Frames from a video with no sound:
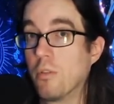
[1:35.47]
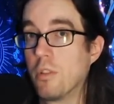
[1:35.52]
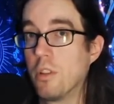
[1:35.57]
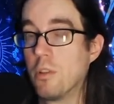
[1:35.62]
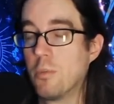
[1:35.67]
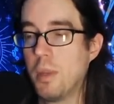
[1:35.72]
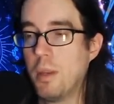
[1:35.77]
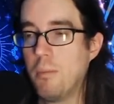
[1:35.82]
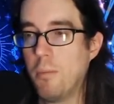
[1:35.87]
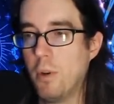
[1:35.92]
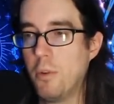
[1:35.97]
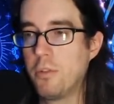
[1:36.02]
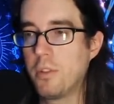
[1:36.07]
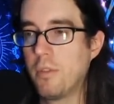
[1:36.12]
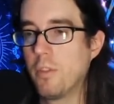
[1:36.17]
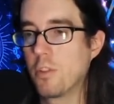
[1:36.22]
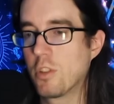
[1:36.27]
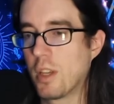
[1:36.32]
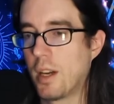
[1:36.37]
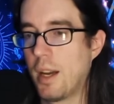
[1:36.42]
You spend most
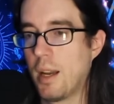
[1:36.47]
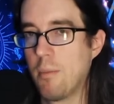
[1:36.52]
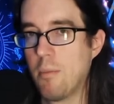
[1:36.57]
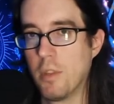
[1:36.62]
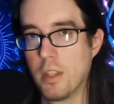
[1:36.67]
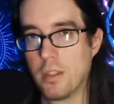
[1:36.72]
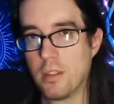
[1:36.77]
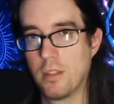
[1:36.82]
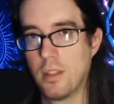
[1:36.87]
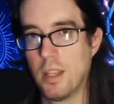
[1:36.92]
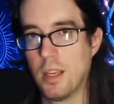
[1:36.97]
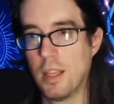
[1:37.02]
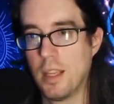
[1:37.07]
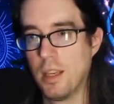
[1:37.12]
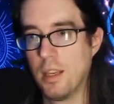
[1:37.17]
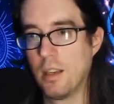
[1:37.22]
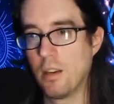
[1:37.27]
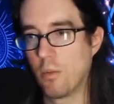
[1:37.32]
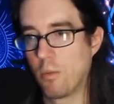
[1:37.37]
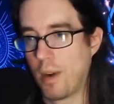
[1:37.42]
of your time in the city,
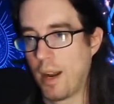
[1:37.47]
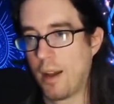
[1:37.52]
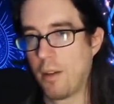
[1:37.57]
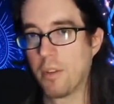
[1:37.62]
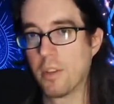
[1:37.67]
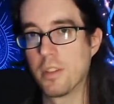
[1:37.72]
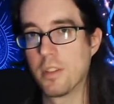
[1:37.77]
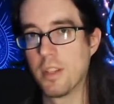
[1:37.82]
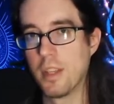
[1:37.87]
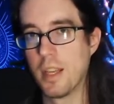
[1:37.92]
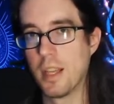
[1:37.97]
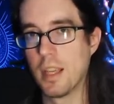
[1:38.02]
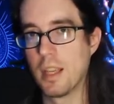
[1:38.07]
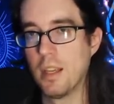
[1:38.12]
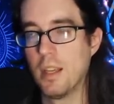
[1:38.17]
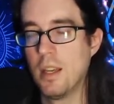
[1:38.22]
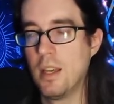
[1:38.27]
in and around the city,